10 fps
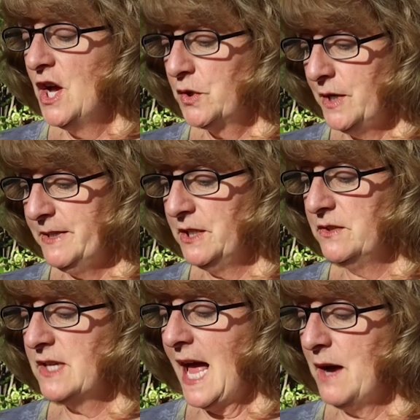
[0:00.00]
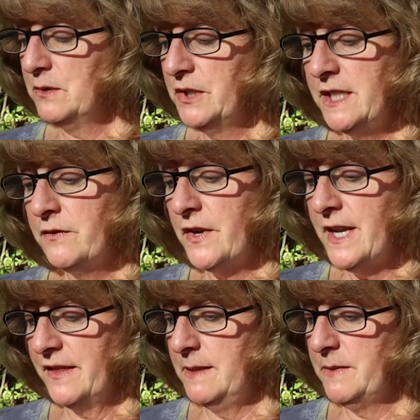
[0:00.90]
Criminals, out looking for
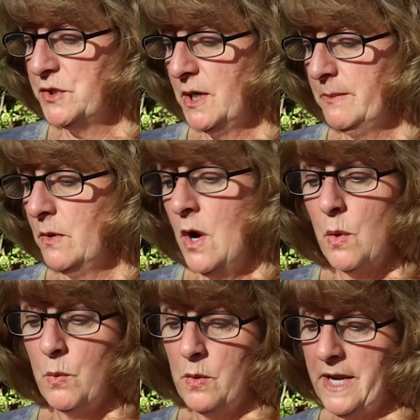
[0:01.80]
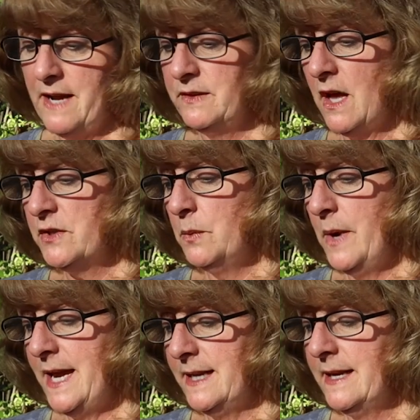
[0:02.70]
nothing but trouble, won't have long to
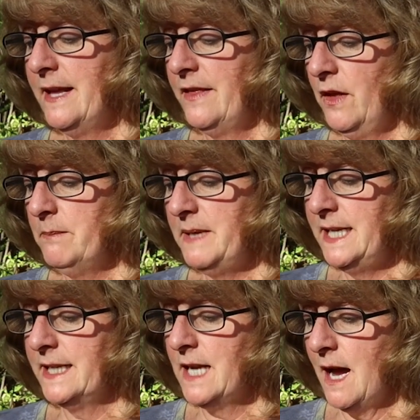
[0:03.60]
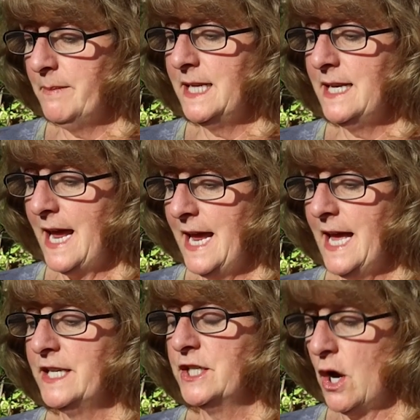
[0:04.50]
wait. They'll meet it coming
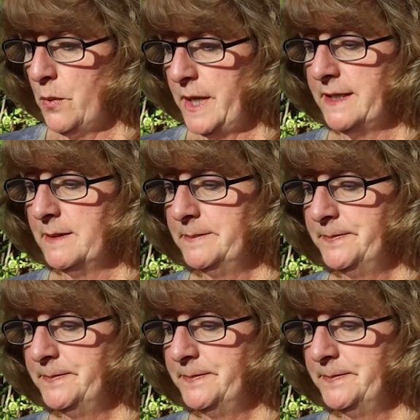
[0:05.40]
and going.